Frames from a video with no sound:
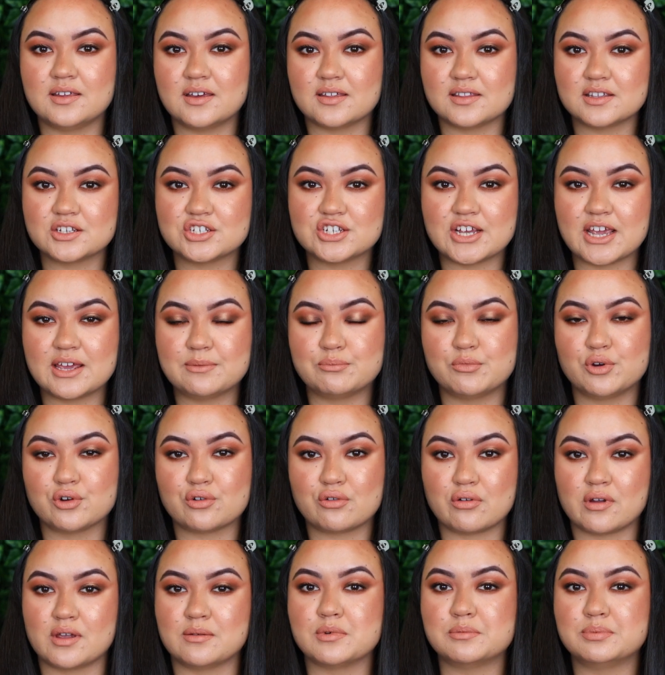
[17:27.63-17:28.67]
The other shade, More
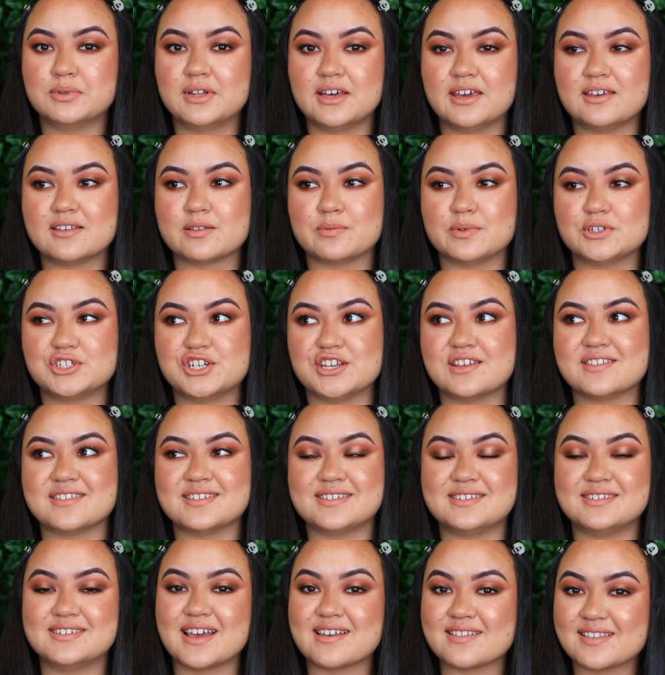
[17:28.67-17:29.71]
Creamer Please, which is
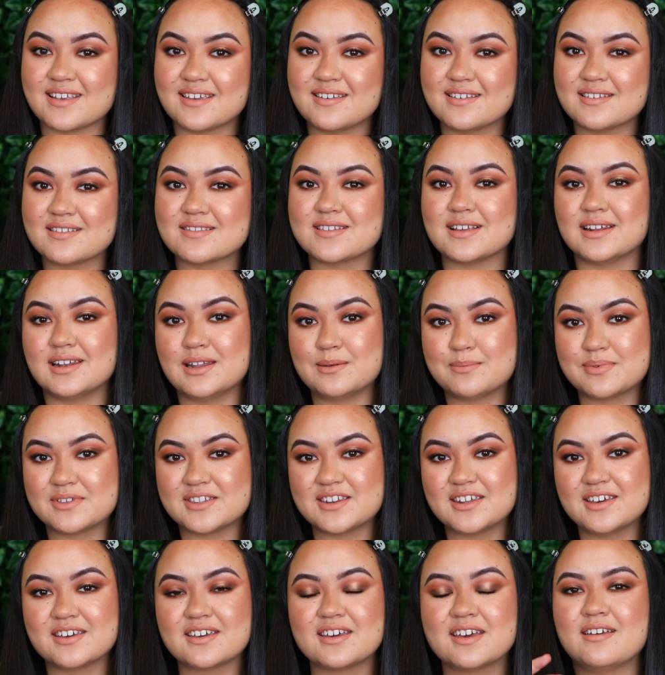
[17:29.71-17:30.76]
Desi's
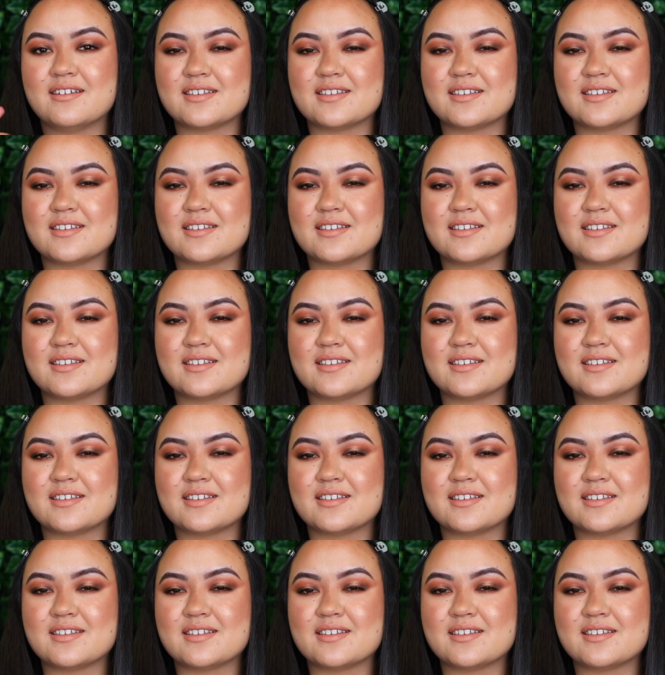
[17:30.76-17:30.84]
lipstick,